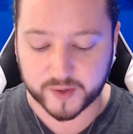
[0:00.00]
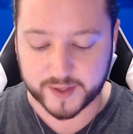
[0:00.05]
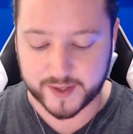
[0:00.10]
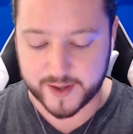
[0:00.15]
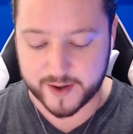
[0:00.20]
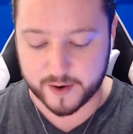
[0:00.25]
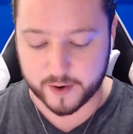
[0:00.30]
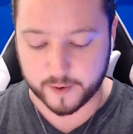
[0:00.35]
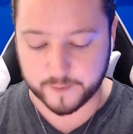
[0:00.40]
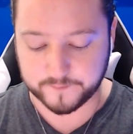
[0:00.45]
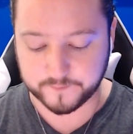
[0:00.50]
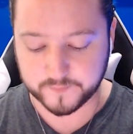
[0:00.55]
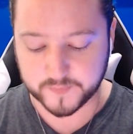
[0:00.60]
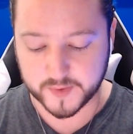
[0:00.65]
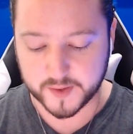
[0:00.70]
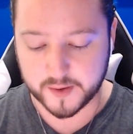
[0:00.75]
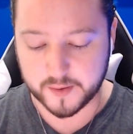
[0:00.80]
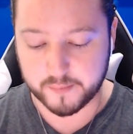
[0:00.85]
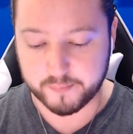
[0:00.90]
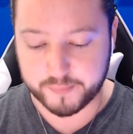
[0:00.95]
here.
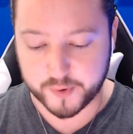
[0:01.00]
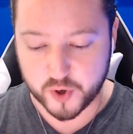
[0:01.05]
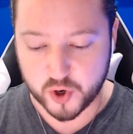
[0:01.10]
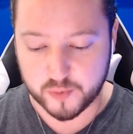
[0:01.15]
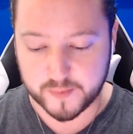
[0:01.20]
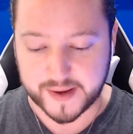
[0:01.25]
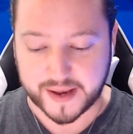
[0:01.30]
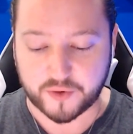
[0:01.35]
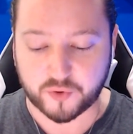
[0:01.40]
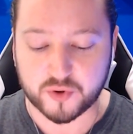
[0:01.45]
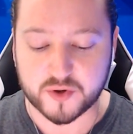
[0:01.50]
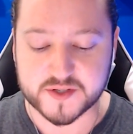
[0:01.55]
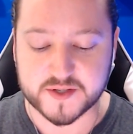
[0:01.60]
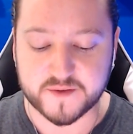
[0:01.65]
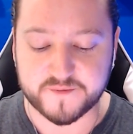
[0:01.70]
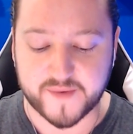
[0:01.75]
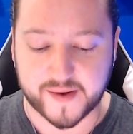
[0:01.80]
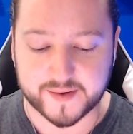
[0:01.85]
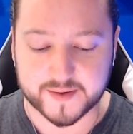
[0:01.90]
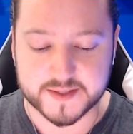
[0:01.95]
Boom,
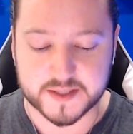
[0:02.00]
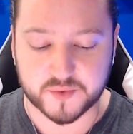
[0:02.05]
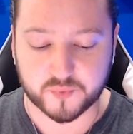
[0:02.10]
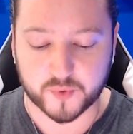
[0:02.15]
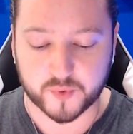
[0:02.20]
introducing Fantasy